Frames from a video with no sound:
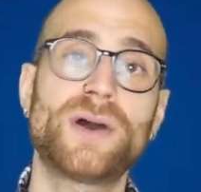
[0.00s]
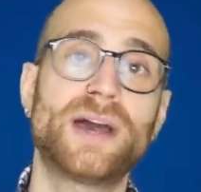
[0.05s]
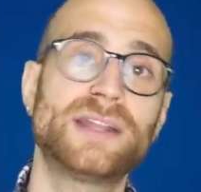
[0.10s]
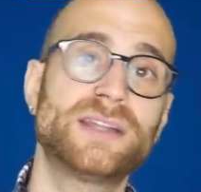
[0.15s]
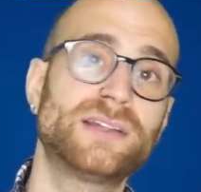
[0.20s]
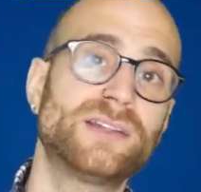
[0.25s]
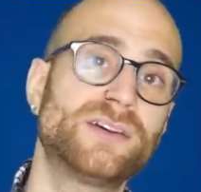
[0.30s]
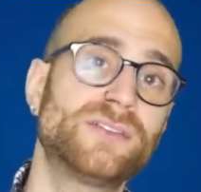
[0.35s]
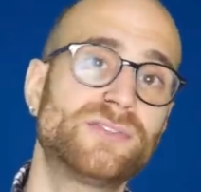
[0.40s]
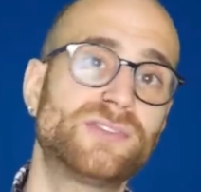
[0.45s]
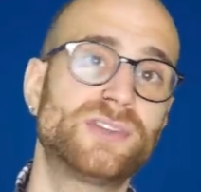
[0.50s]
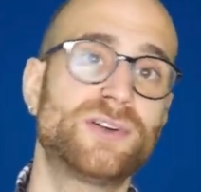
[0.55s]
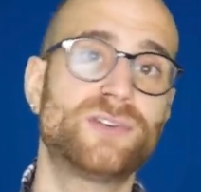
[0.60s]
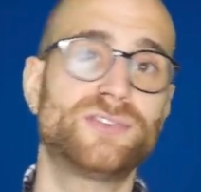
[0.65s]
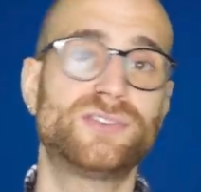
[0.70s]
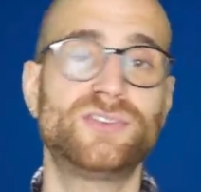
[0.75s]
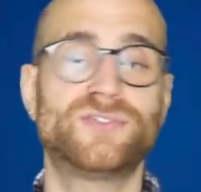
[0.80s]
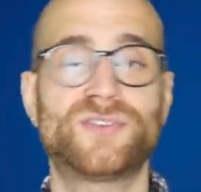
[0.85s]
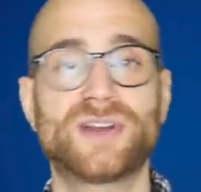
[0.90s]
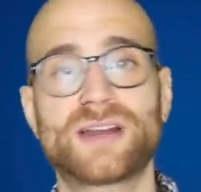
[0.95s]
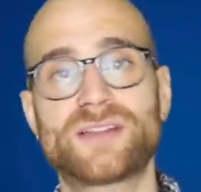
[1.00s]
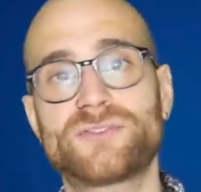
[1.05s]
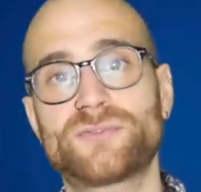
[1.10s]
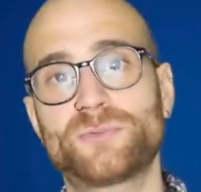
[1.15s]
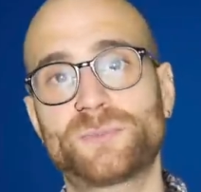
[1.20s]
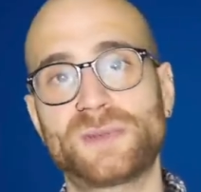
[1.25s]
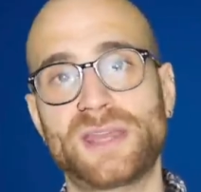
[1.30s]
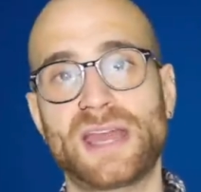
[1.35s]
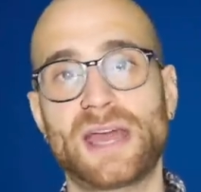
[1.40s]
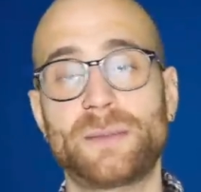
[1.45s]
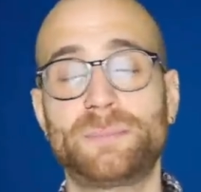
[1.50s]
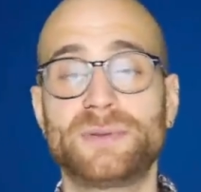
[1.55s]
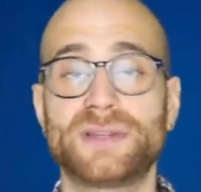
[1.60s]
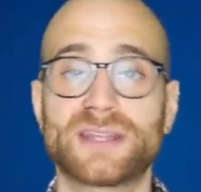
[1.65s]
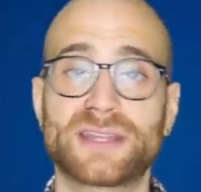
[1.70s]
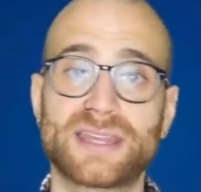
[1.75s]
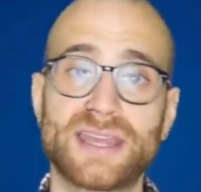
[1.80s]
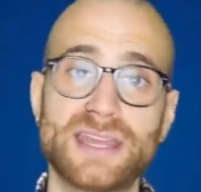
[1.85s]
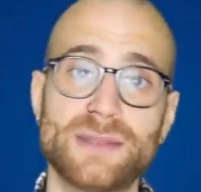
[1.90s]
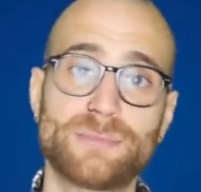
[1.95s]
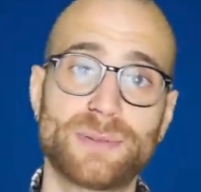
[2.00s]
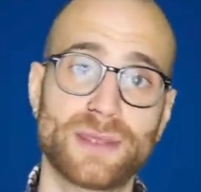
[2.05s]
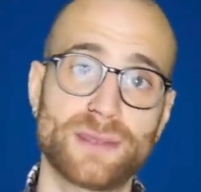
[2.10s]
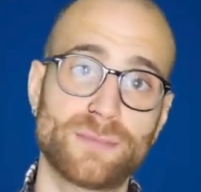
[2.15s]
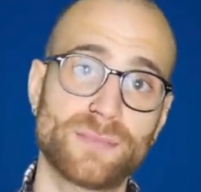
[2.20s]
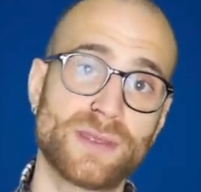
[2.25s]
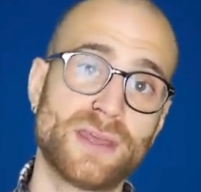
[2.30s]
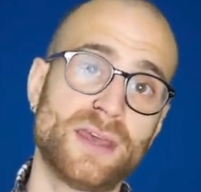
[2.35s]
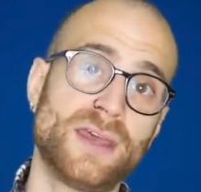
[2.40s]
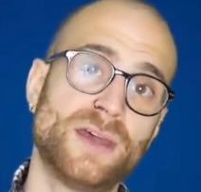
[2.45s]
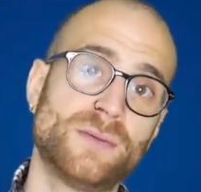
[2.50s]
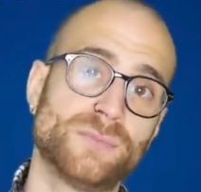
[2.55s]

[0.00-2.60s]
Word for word: and a lot of Chelsea fans would be happy to keep him